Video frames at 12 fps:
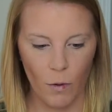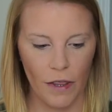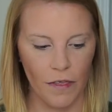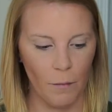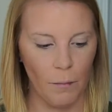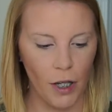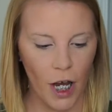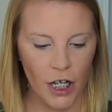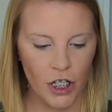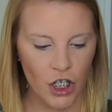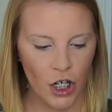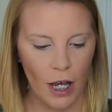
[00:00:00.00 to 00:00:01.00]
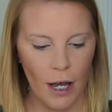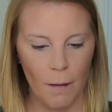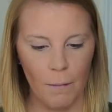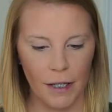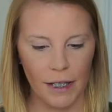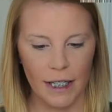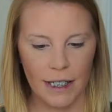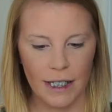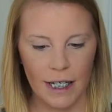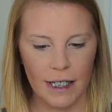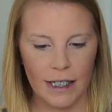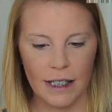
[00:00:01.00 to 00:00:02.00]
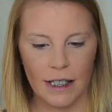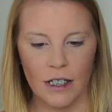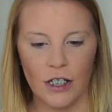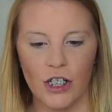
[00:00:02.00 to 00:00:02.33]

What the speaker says: with the blush, but this is the